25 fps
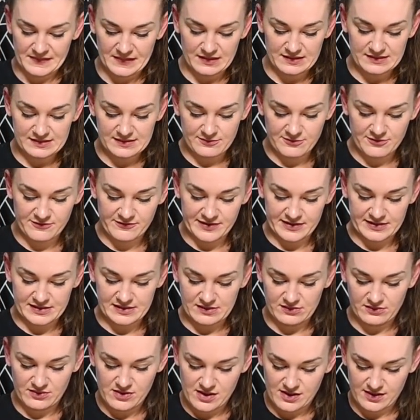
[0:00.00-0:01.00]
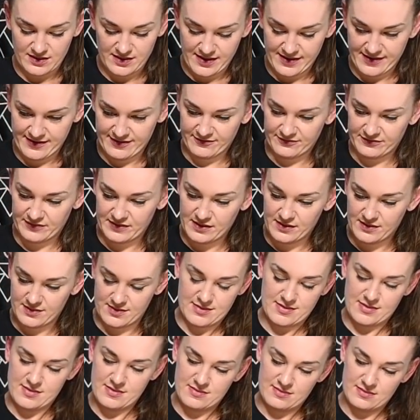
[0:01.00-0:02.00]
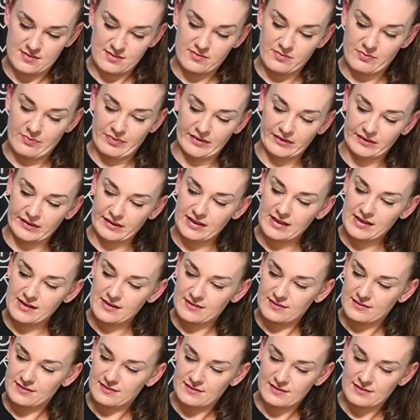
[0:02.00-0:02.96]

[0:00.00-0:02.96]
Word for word: some of us do not have the ability.